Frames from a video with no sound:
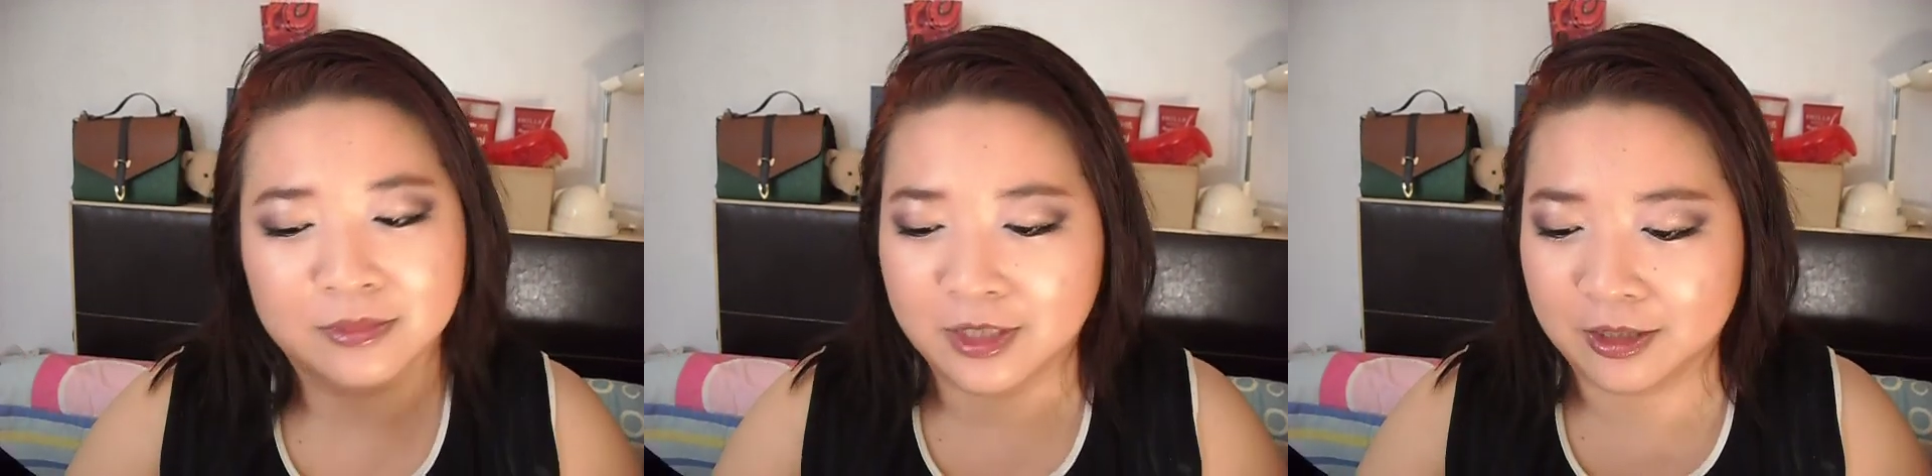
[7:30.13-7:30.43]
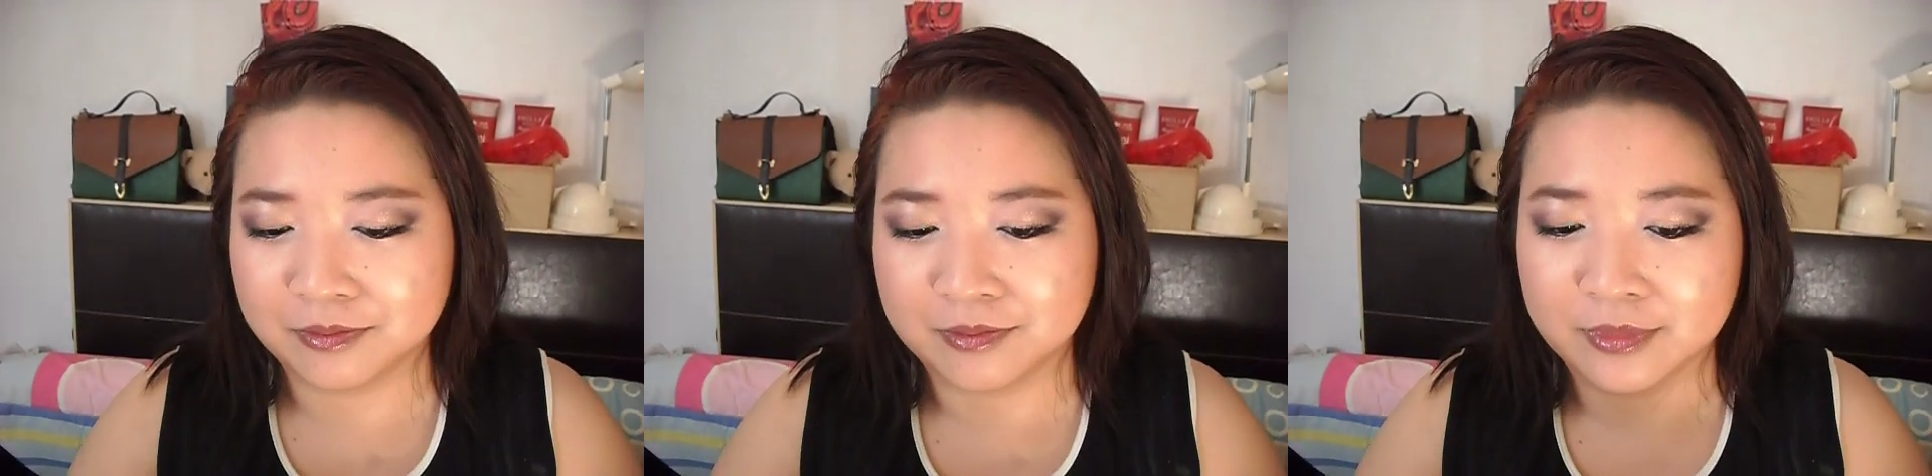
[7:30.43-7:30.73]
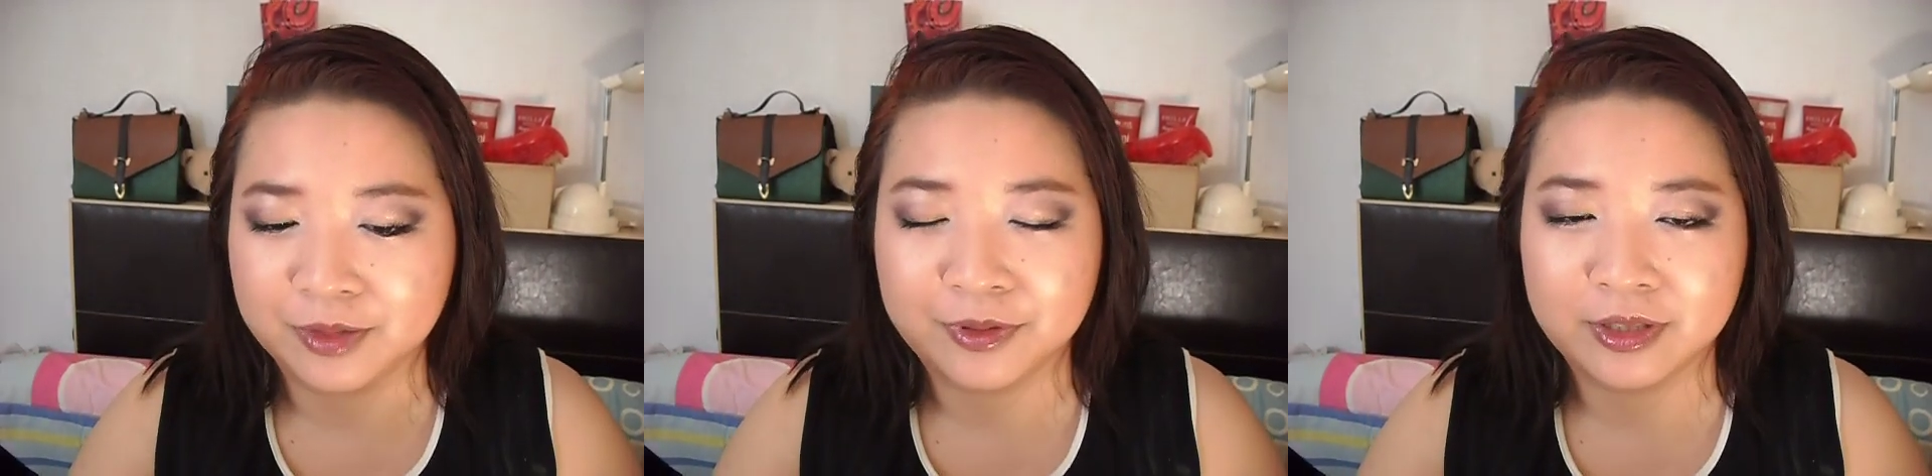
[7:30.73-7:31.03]
Yeah.
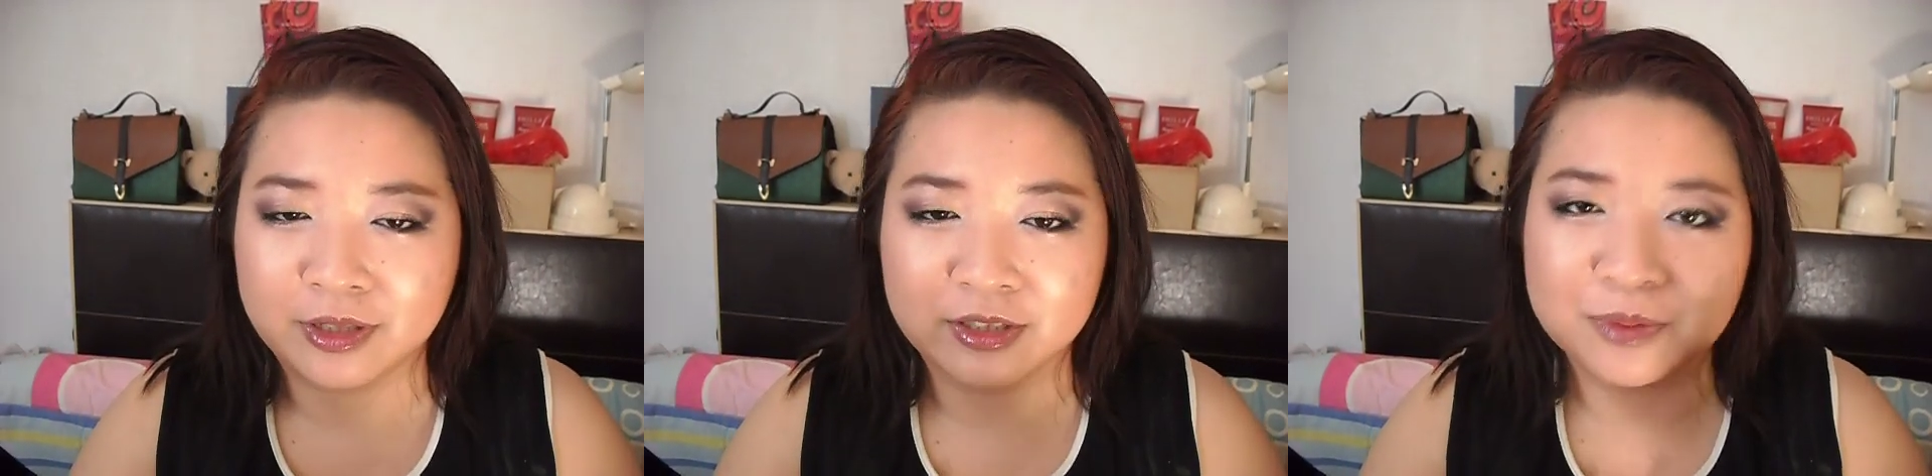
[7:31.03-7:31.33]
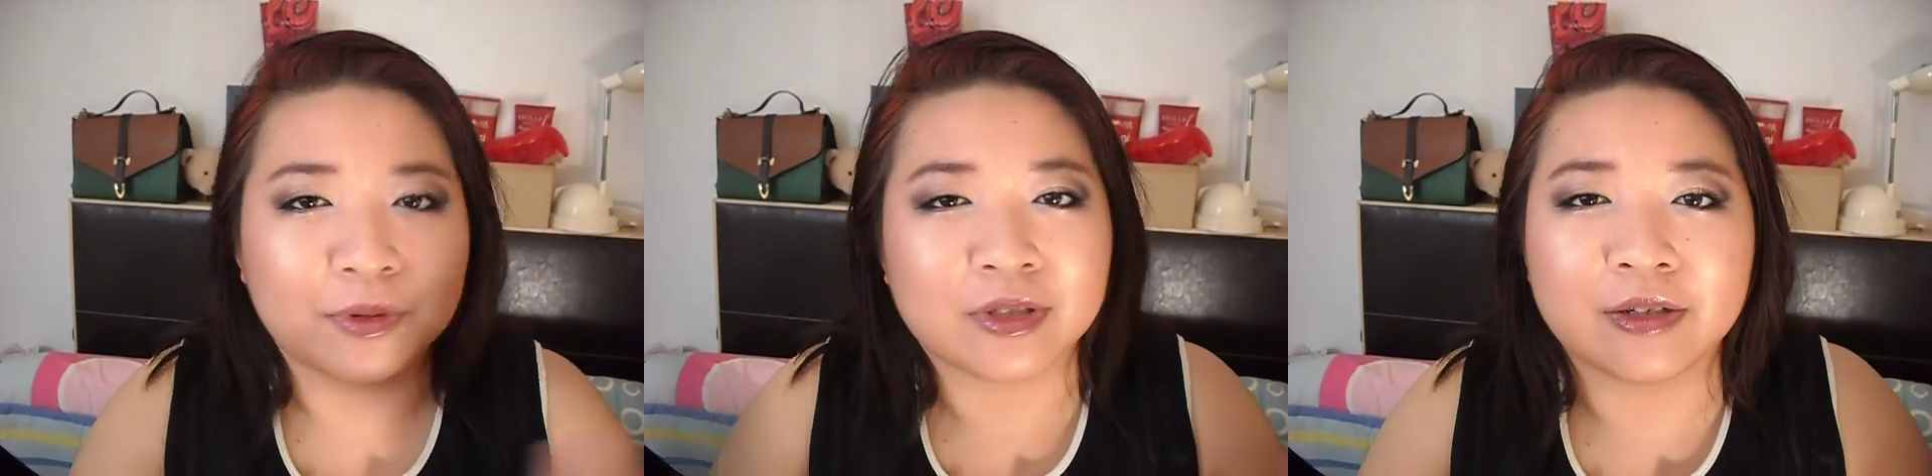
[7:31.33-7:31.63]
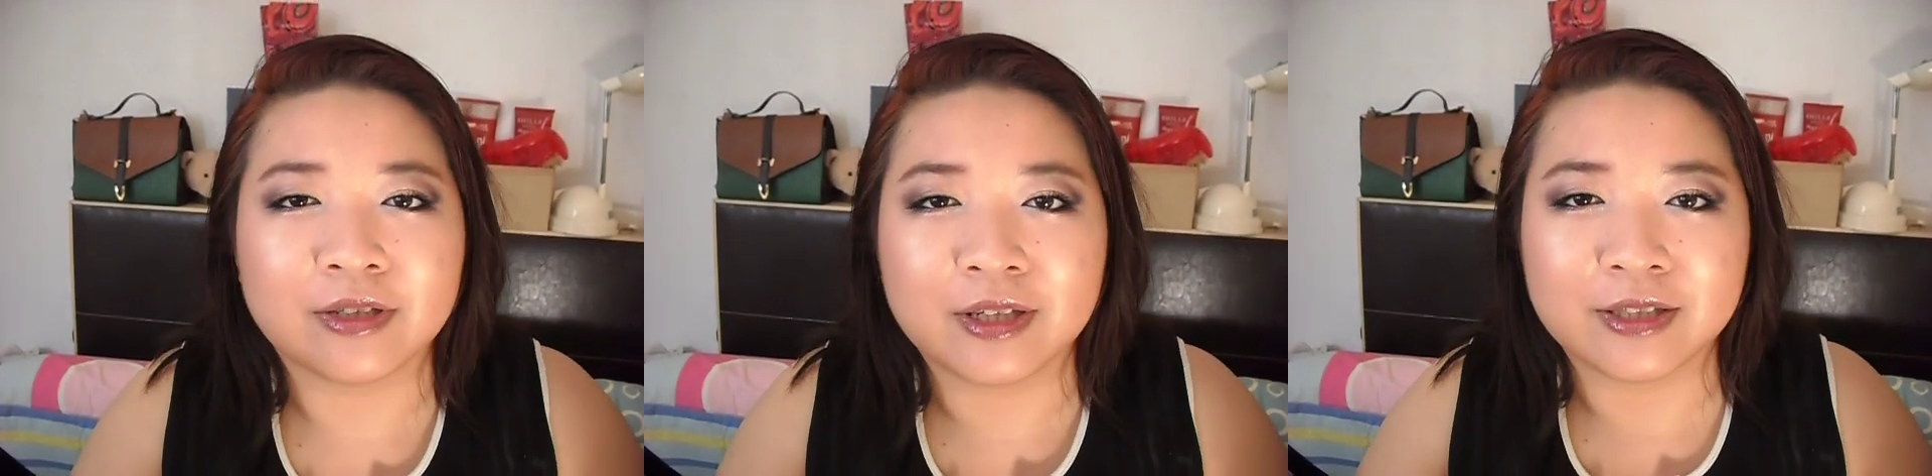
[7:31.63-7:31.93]
Anyway, I'll just post out all
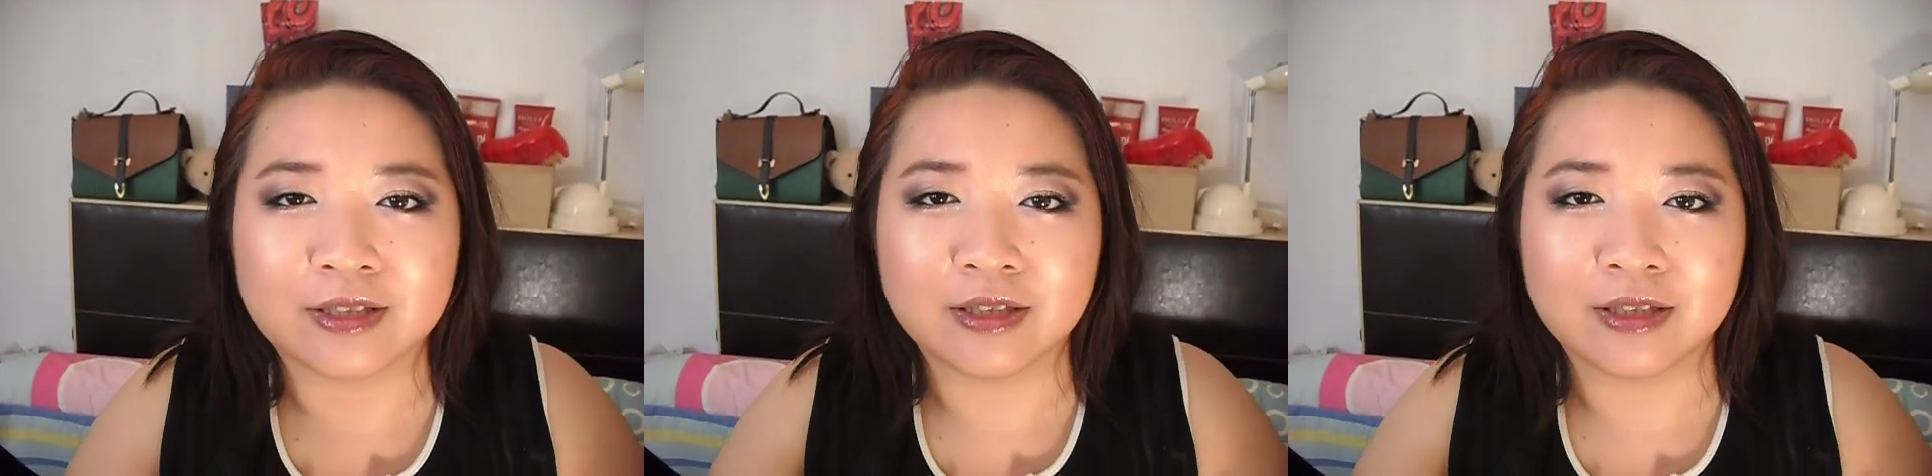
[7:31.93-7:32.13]
the links